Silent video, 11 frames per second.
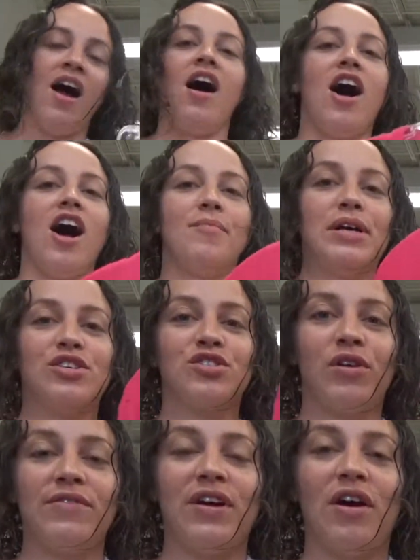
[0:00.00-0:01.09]
Um, so
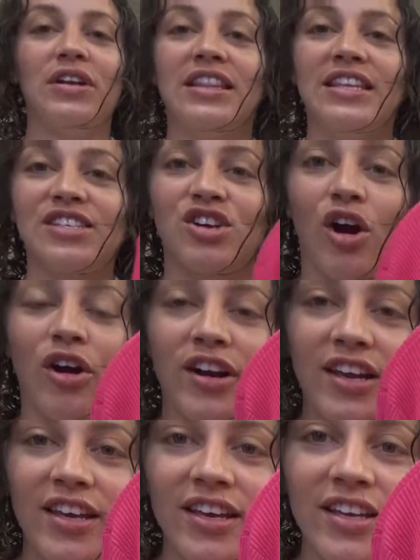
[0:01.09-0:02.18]
I found this
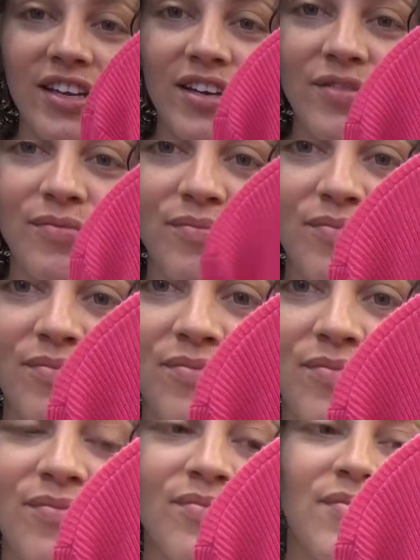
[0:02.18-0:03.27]
cardigan,
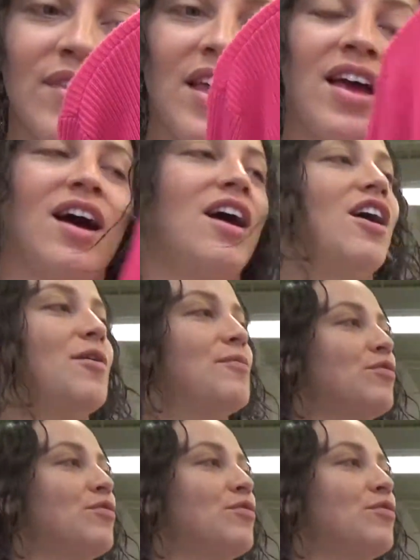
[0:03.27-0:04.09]
um,